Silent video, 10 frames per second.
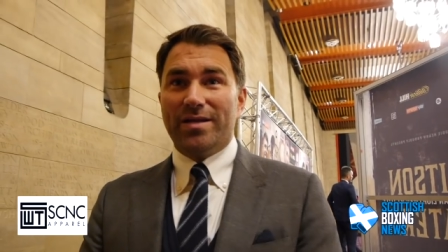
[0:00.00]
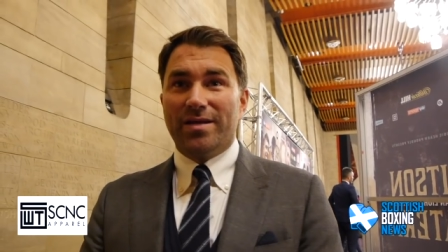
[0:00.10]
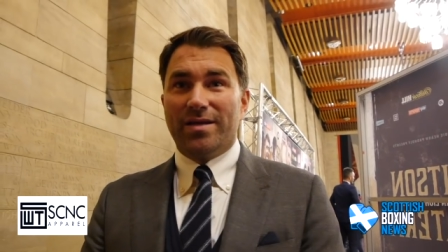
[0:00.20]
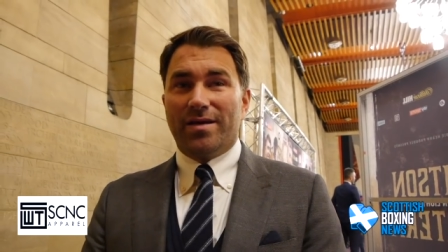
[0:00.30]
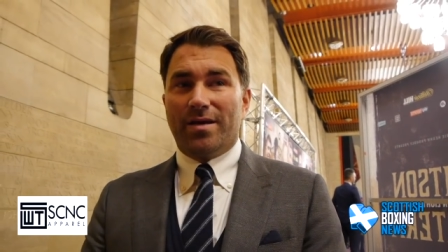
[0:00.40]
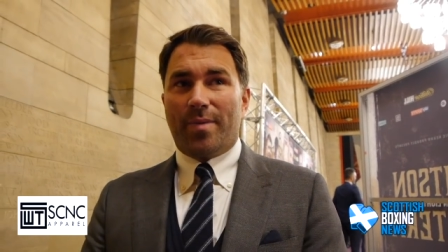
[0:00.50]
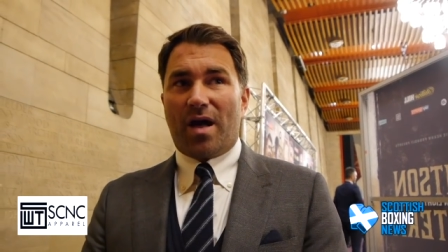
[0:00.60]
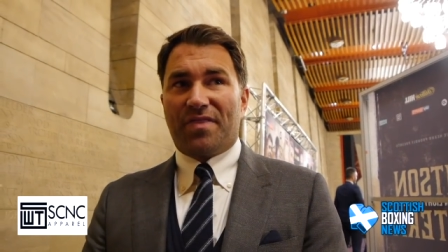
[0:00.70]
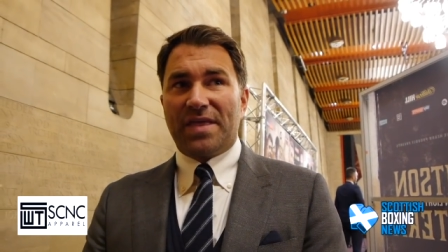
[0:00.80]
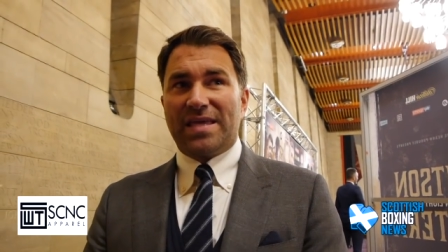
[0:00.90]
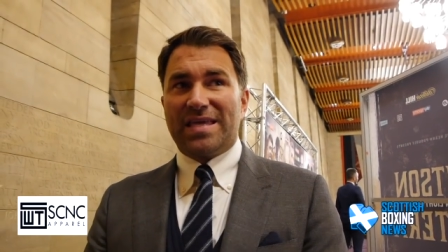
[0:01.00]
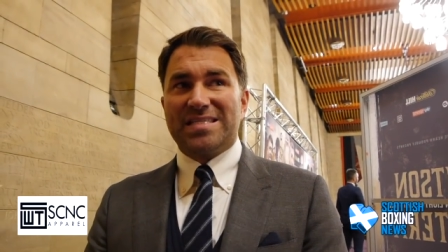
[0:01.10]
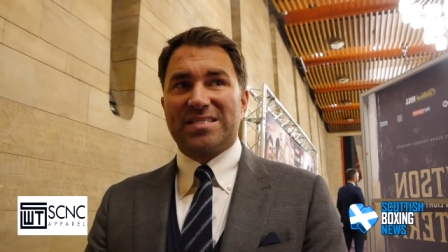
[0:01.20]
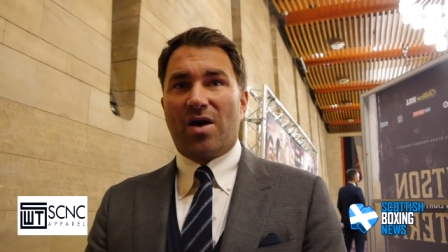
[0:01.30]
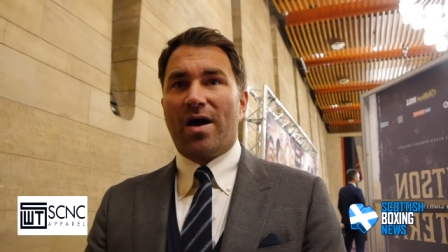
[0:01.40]
But I think
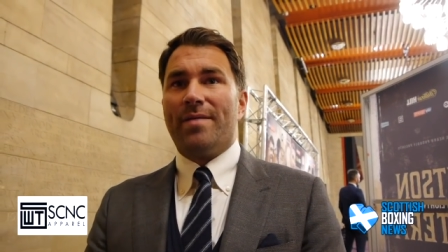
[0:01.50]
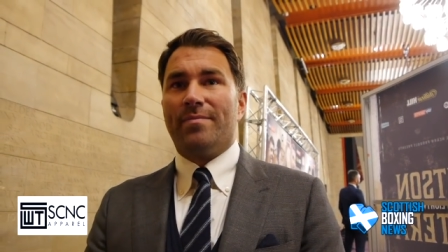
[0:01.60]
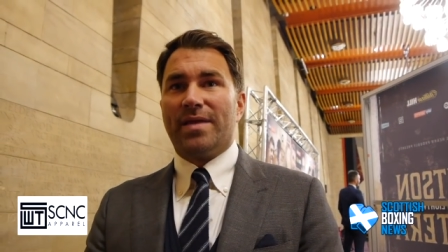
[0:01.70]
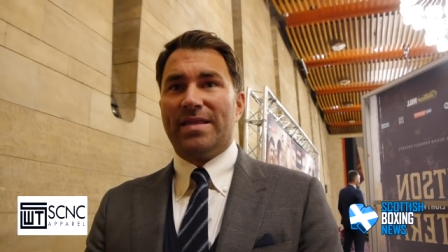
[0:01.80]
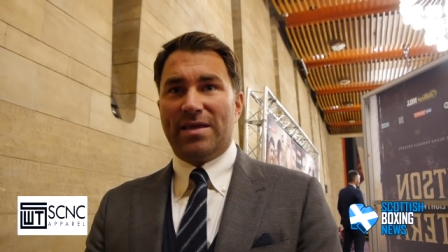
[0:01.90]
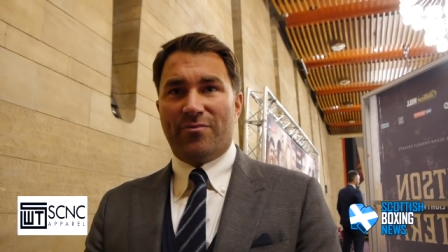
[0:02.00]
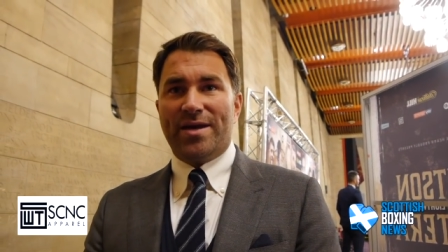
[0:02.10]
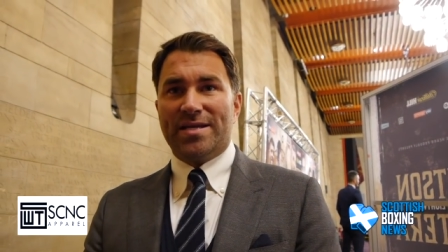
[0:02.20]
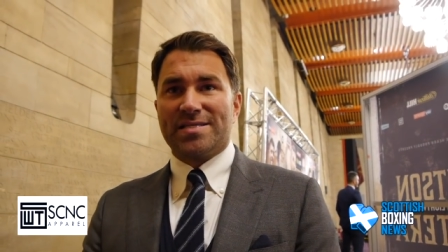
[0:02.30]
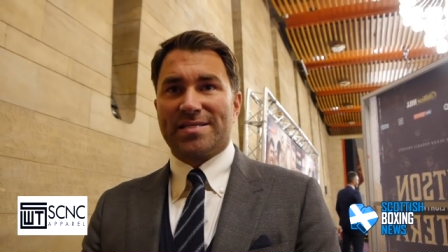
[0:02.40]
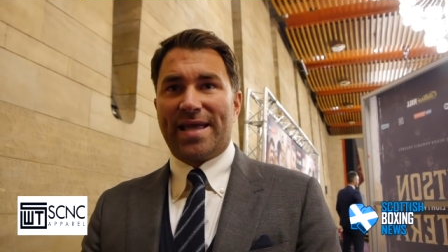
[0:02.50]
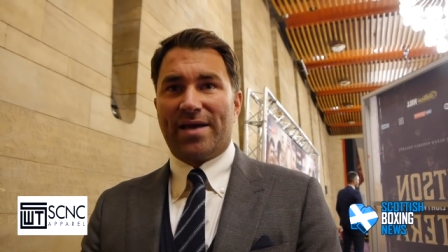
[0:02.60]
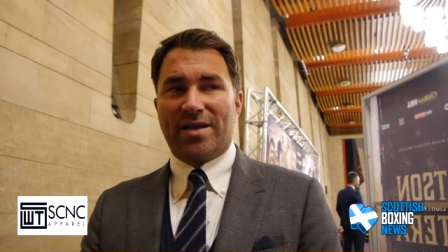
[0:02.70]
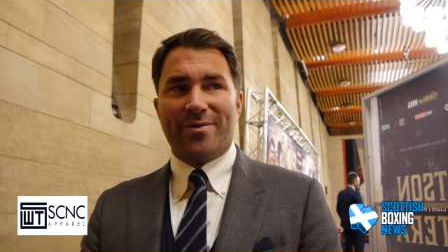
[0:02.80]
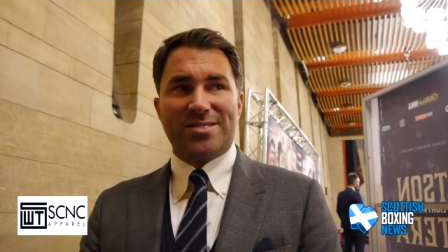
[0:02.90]
his time in the arenas now,
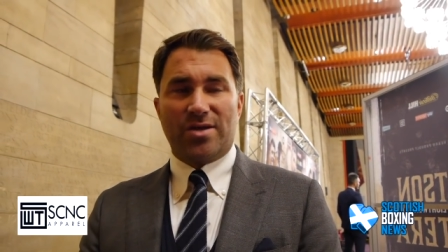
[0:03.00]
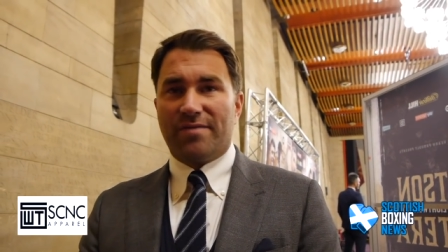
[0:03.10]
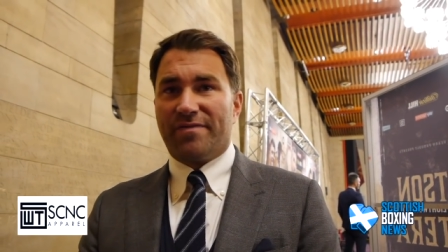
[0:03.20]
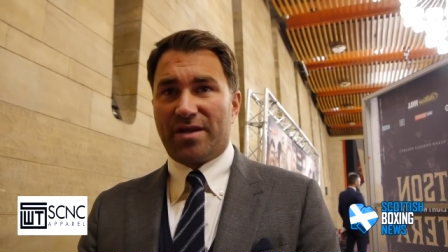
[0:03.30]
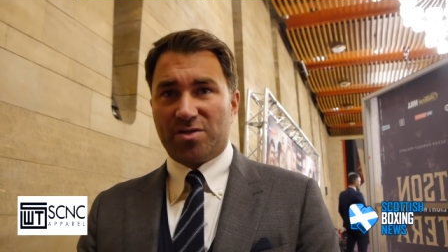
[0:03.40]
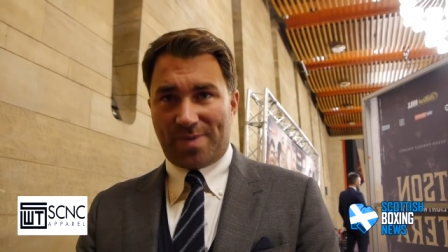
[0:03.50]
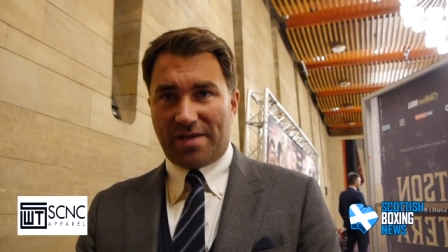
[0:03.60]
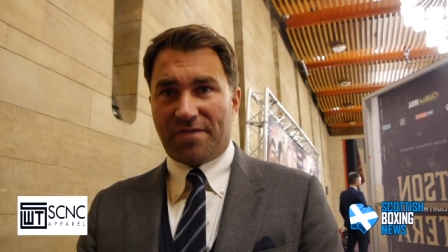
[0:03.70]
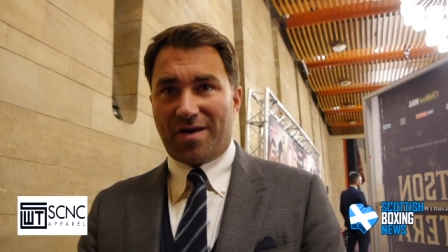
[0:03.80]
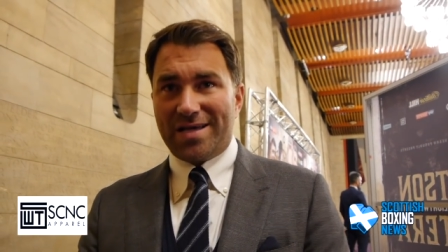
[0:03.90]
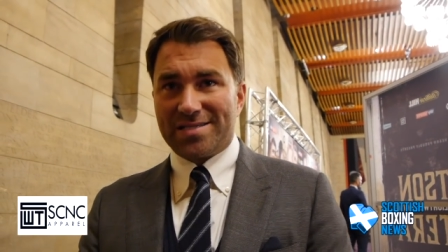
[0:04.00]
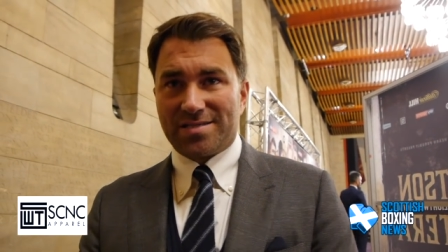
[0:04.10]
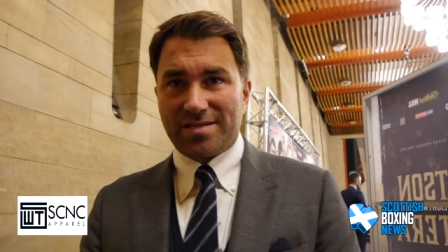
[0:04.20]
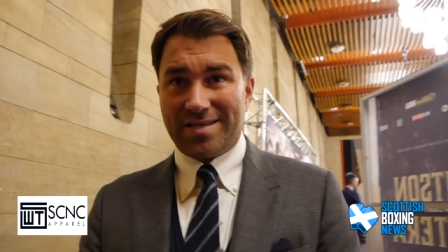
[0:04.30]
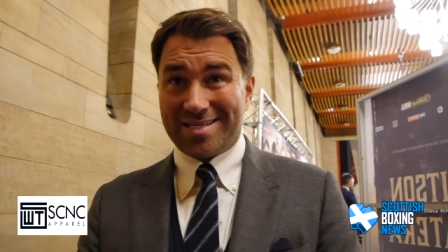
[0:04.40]
you know, he's looking for those big
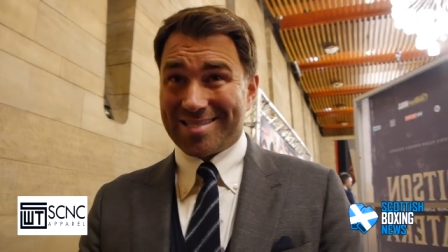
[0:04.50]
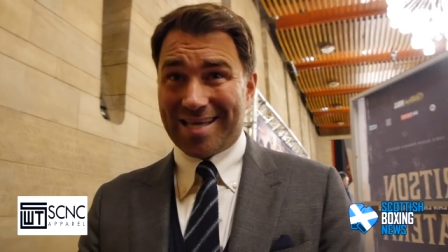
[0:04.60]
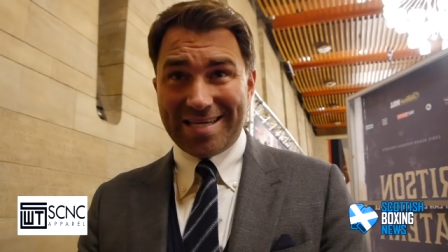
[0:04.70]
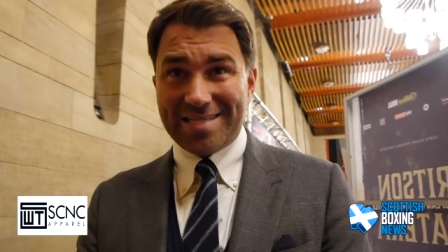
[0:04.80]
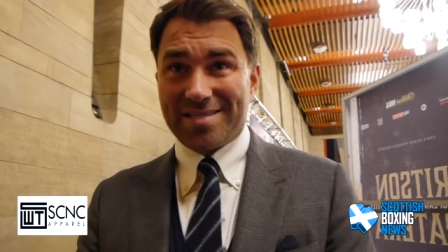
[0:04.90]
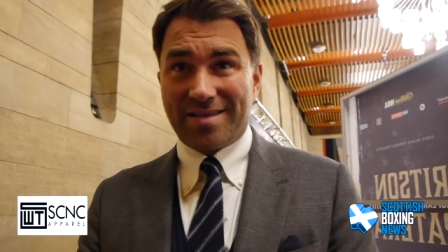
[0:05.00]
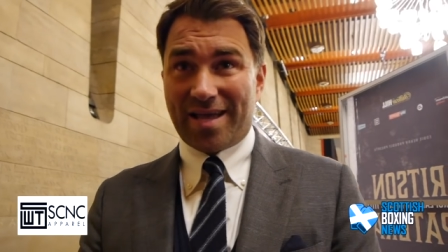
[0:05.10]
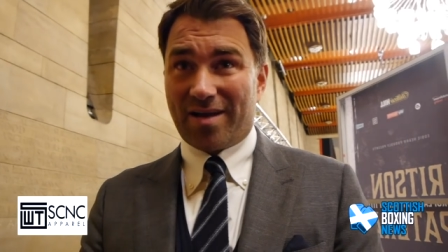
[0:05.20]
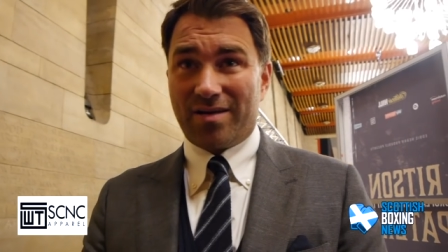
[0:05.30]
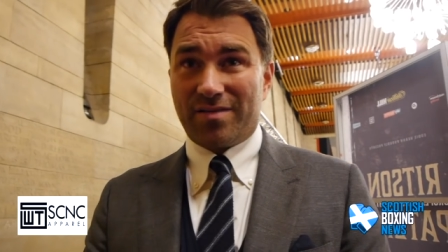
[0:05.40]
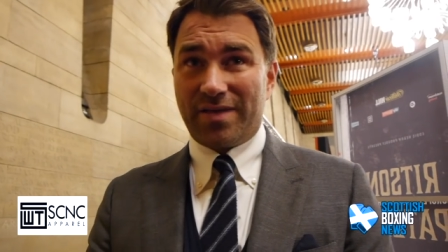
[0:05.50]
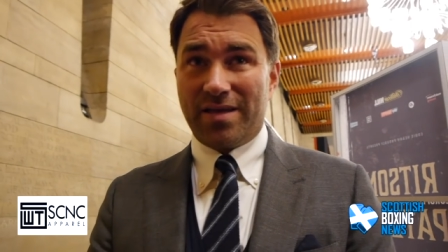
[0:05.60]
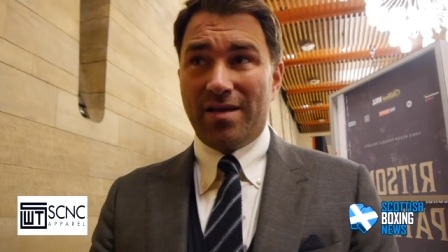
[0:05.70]
fights in the states and that kind of thing.